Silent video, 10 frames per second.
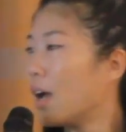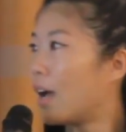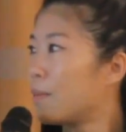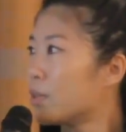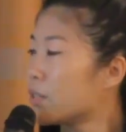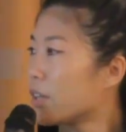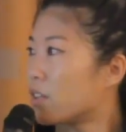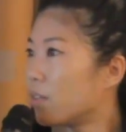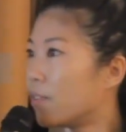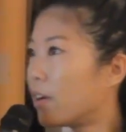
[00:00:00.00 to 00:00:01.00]
I'm also
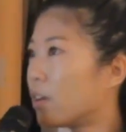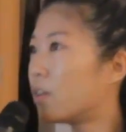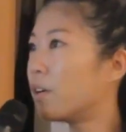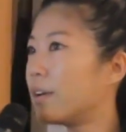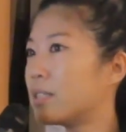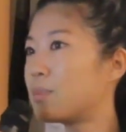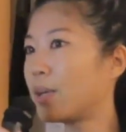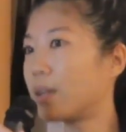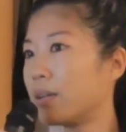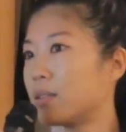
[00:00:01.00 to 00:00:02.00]
actually very curious
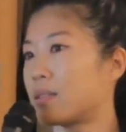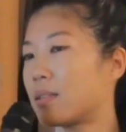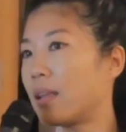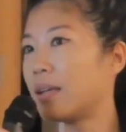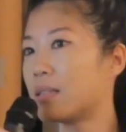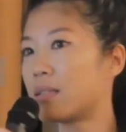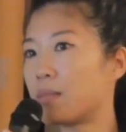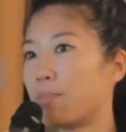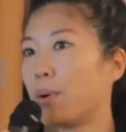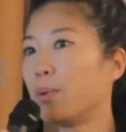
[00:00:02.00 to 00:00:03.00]
because
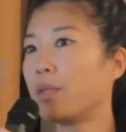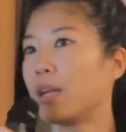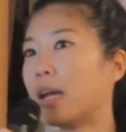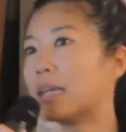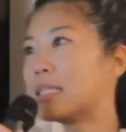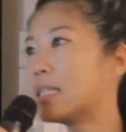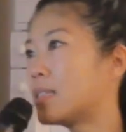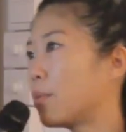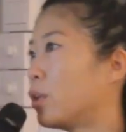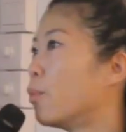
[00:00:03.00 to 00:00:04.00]
there's both an
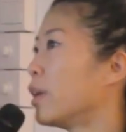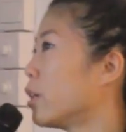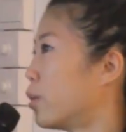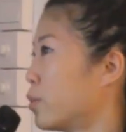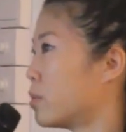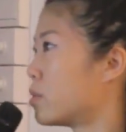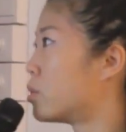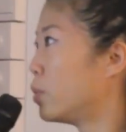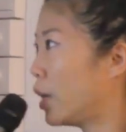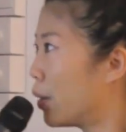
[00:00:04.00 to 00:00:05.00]
artistic, when you run your own
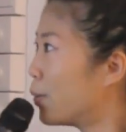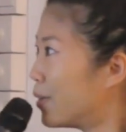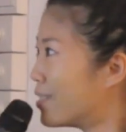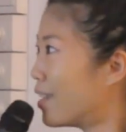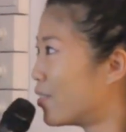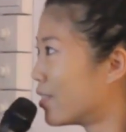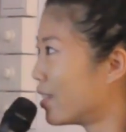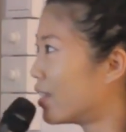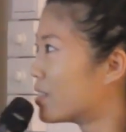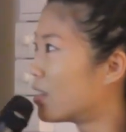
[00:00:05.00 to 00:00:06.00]
studio,
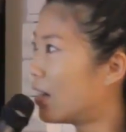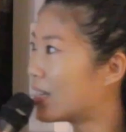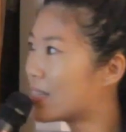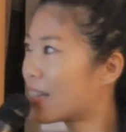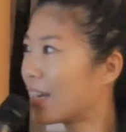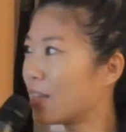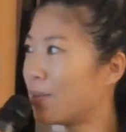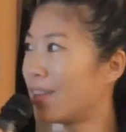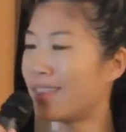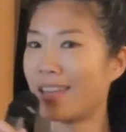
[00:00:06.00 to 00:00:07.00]
essentially, there's an artistic
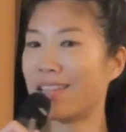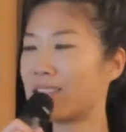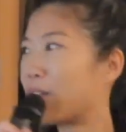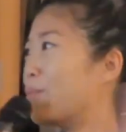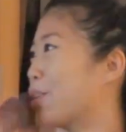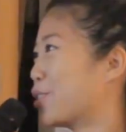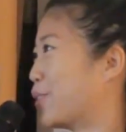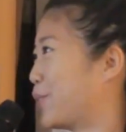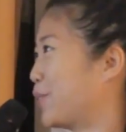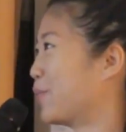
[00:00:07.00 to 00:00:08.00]
element, then there's a
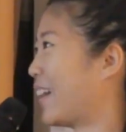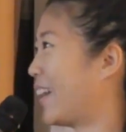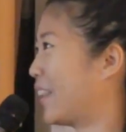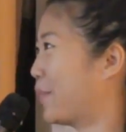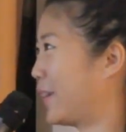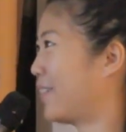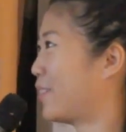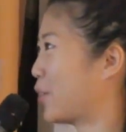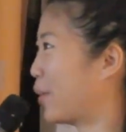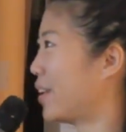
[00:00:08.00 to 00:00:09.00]
commercial element
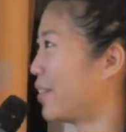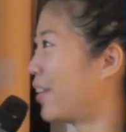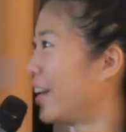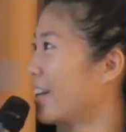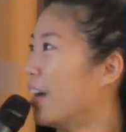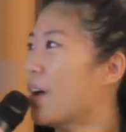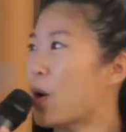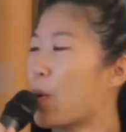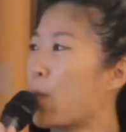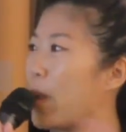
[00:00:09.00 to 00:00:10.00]
to it, right?
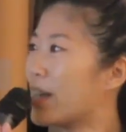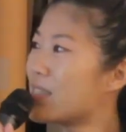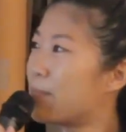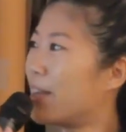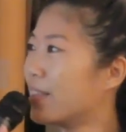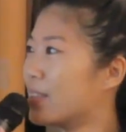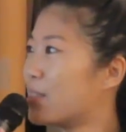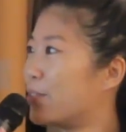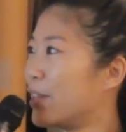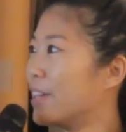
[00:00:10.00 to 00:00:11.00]
Where's the balance
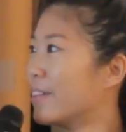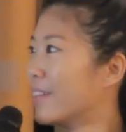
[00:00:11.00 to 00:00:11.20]
for you?